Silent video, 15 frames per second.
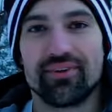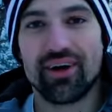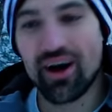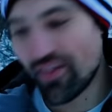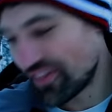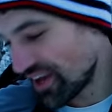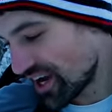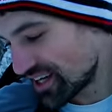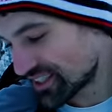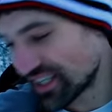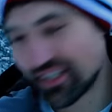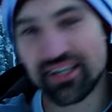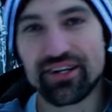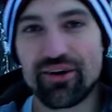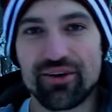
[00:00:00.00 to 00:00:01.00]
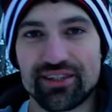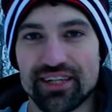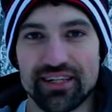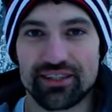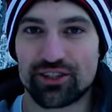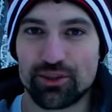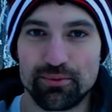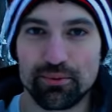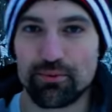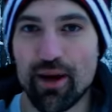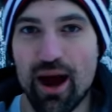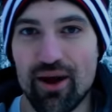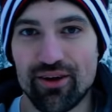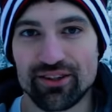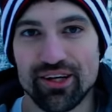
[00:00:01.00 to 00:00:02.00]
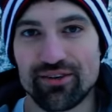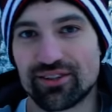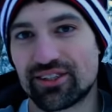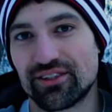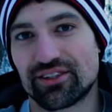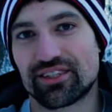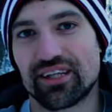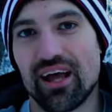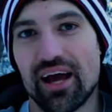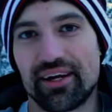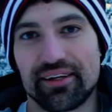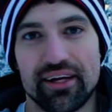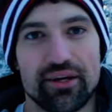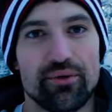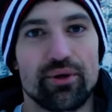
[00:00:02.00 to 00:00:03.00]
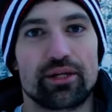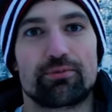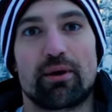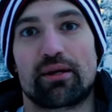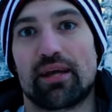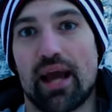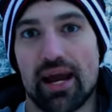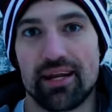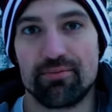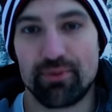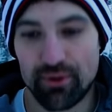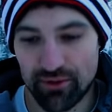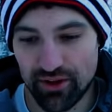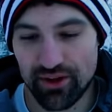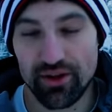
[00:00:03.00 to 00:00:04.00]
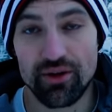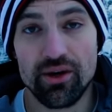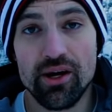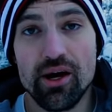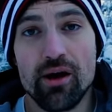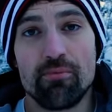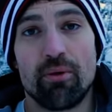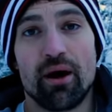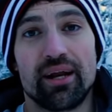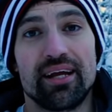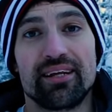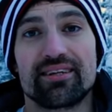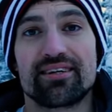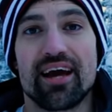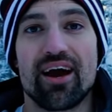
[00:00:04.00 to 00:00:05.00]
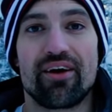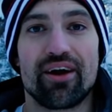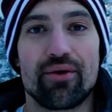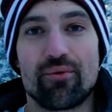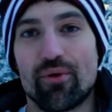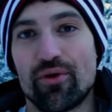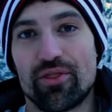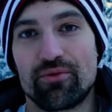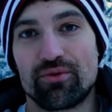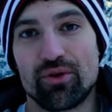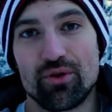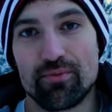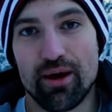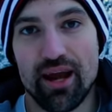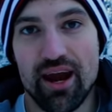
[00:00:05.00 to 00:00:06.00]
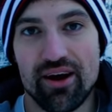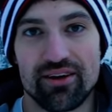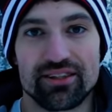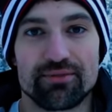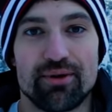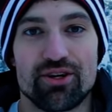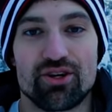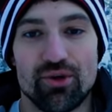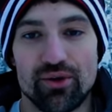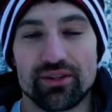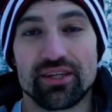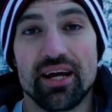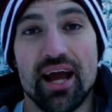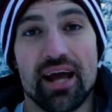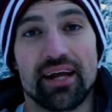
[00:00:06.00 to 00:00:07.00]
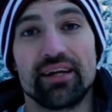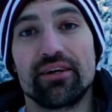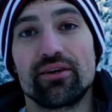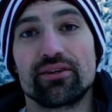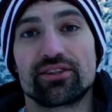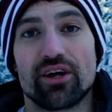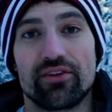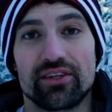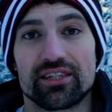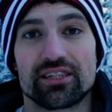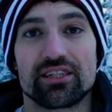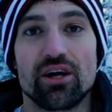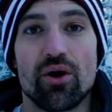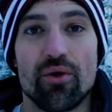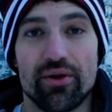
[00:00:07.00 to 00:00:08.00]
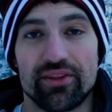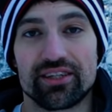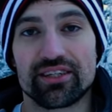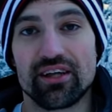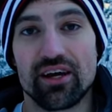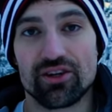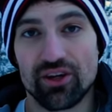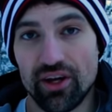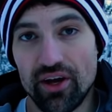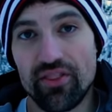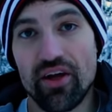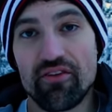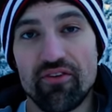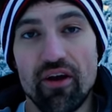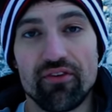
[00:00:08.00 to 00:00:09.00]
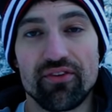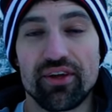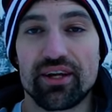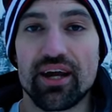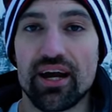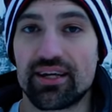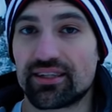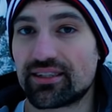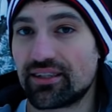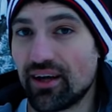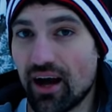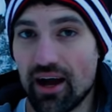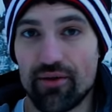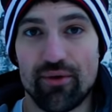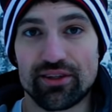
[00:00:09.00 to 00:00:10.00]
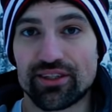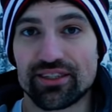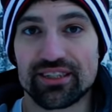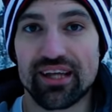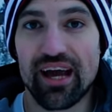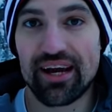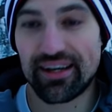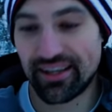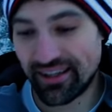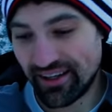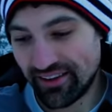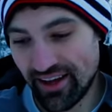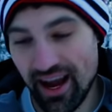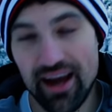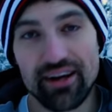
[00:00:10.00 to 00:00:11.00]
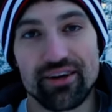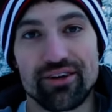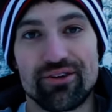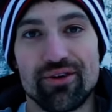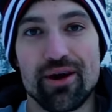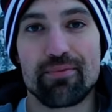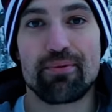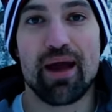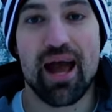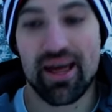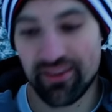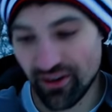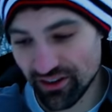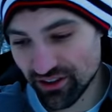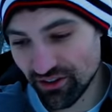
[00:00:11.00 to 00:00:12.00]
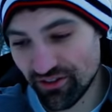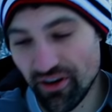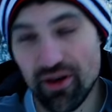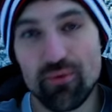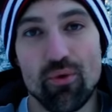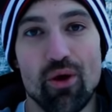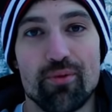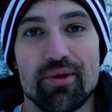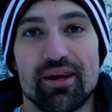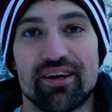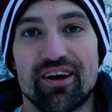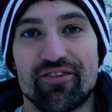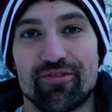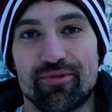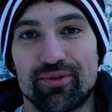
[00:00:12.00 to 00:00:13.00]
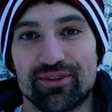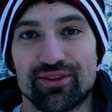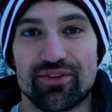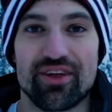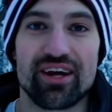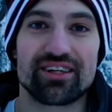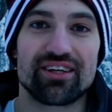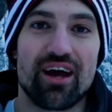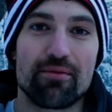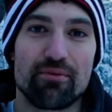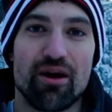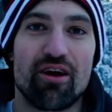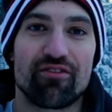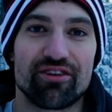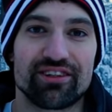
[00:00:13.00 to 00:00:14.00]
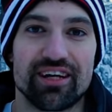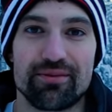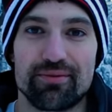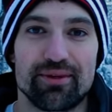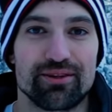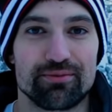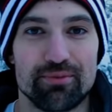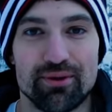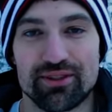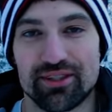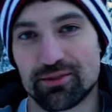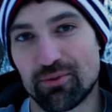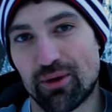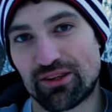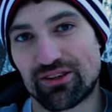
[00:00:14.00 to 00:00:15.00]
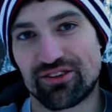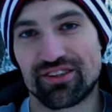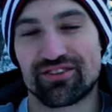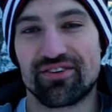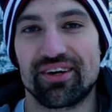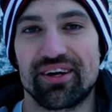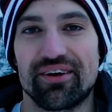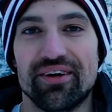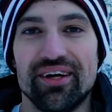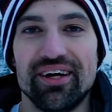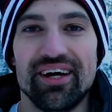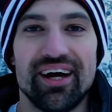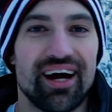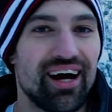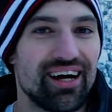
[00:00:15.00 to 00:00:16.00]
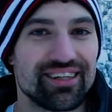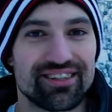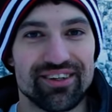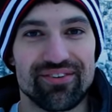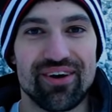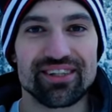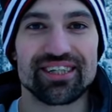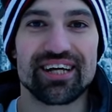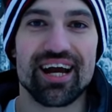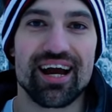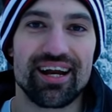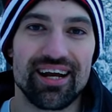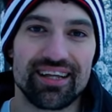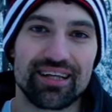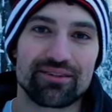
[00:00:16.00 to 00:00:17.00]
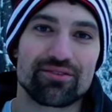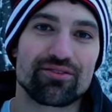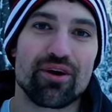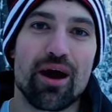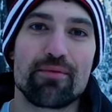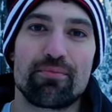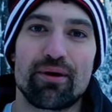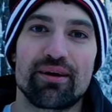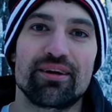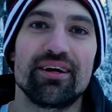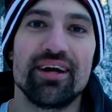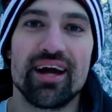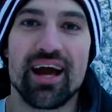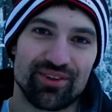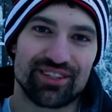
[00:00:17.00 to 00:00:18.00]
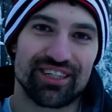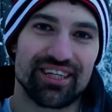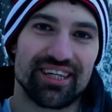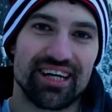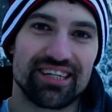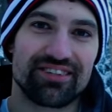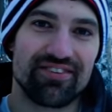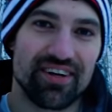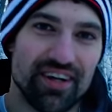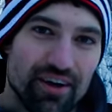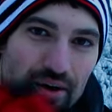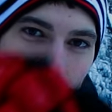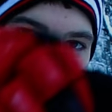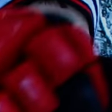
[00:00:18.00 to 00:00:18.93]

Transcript: On the ice, I didn't notice any superpowers. I was still sliding like you would expect any boot to do, but in town, I wore them doing my errands and my chores, and I did notice on the snow and the slush, they felt really nice. I wasn't sliding, they had a good grip, and they're also very warm and comfortable. So thanks a lot, Merrell, for sending me those boots and sponsoring this video. Uh, so once again, hit that subscribe button. We'll see you in the next video.